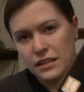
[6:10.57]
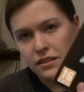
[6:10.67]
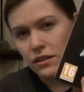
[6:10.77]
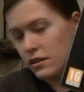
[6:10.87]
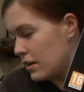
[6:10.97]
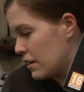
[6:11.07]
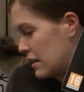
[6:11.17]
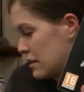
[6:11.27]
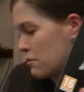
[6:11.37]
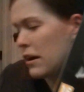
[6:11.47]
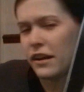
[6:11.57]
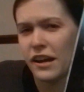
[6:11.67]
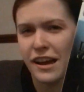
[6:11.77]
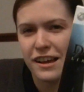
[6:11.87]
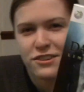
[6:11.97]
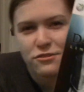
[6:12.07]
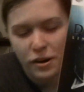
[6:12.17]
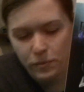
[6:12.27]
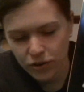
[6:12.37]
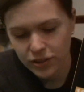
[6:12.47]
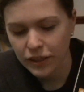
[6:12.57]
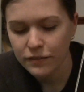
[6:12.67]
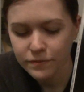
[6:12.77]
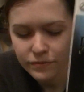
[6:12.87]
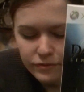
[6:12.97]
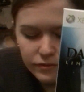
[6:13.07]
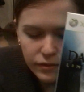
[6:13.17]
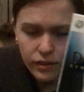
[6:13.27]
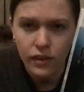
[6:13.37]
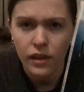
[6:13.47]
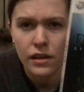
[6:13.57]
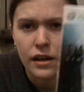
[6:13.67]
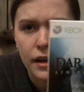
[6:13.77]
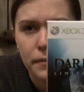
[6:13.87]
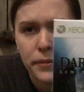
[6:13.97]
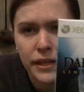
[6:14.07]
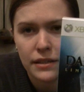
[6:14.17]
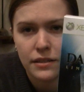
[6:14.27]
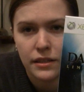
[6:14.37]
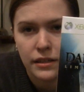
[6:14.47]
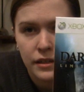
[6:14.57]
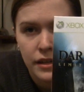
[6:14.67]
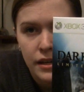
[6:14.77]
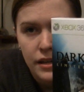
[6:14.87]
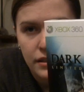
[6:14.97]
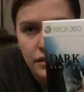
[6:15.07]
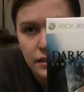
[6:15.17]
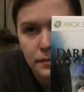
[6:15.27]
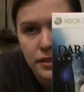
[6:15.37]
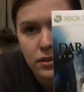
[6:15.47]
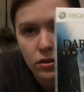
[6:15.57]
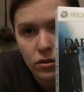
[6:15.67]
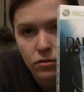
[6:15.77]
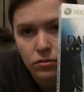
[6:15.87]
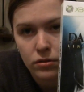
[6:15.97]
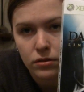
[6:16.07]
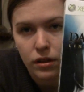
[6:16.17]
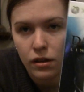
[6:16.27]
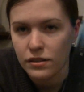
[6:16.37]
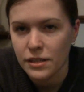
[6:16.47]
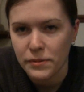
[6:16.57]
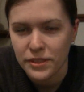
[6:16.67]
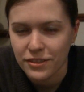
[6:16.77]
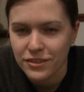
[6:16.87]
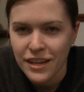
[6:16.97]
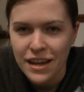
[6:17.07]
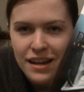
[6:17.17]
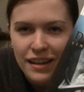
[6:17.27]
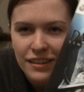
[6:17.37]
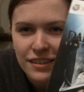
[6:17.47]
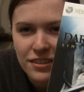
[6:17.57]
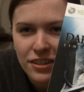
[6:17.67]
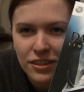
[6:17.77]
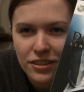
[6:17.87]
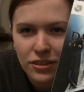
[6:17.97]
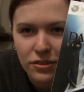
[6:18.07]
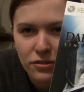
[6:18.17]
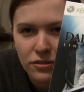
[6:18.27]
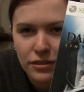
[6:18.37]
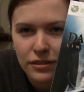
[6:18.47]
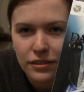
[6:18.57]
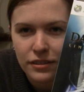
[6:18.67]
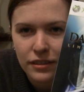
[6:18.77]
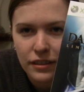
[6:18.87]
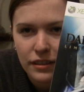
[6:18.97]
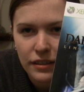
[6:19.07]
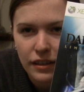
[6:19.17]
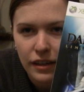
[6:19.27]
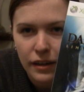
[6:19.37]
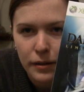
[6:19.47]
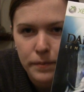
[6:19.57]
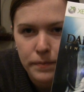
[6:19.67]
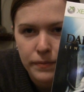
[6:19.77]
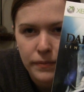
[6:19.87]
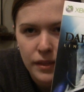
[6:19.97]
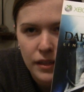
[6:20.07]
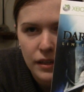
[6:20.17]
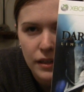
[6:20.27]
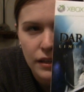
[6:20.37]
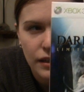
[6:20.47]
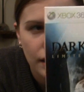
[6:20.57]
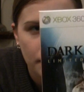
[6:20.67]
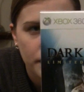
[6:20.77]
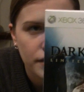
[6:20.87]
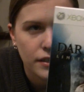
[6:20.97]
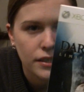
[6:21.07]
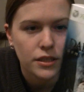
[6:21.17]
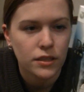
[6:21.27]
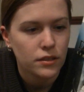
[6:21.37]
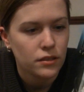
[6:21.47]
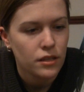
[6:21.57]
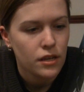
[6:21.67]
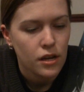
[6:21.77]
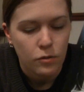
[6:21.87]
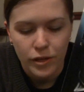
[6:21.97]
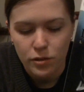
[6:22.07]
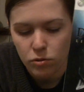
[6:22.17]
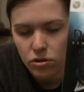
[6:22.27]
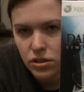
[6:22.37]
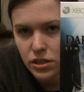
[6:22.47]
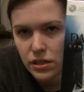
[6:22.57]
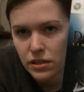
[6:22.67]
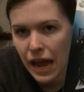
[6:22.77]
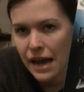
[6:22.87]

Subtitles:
that's it's quite a short unboxing, but that's the Demon's Souls, Demon's Souls, that's the Dark Souls limited edition, which was just